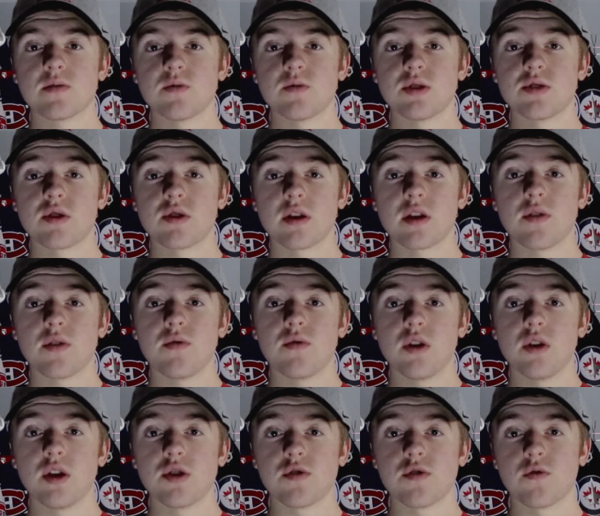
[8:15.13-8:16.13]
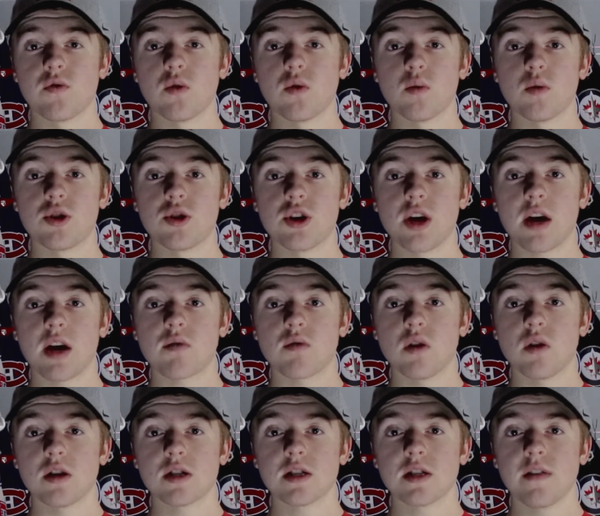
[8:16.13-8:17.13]
restricted free agent forward Jack
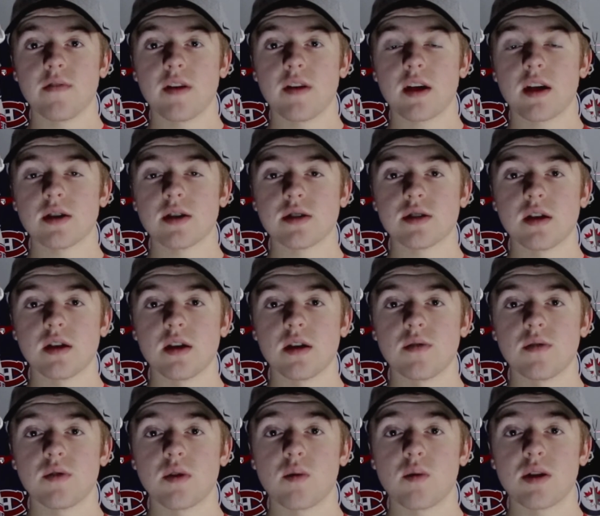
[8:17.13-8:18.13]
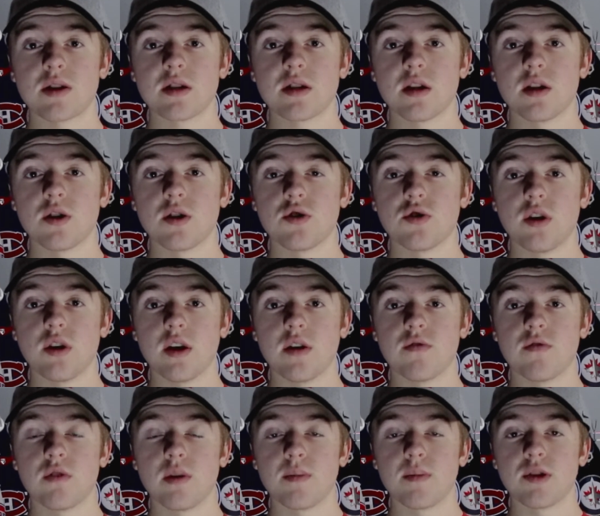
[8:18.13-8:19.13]
Roslovic has requested a trade
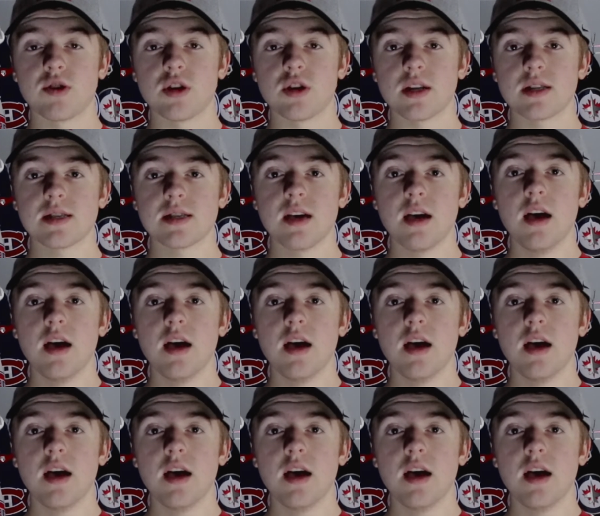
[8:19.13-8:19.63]
from the Jets.